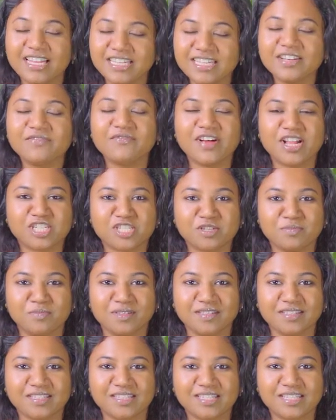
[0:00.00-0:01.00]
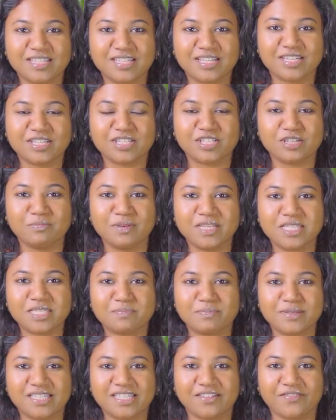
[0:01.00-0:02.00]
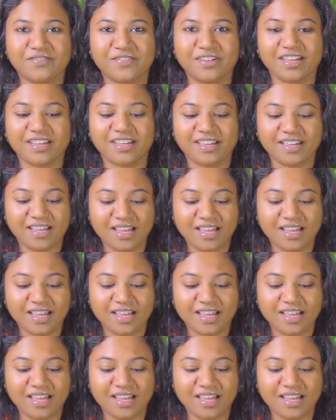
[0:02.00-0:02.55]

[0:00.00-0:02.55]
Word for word: Indian vegetables to be specific.